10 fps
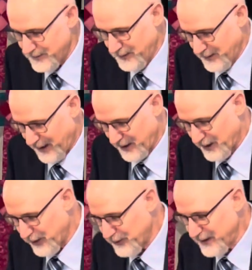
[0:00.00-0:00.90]
On
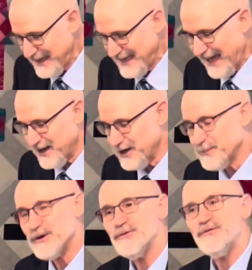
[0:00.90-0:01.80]
another, he had a
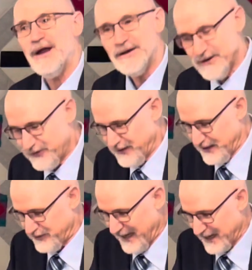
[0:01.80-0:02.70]
number of
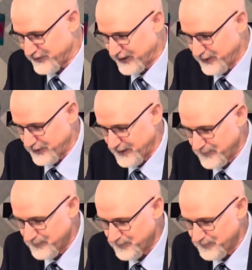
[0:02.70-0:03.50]
Pharisees executed.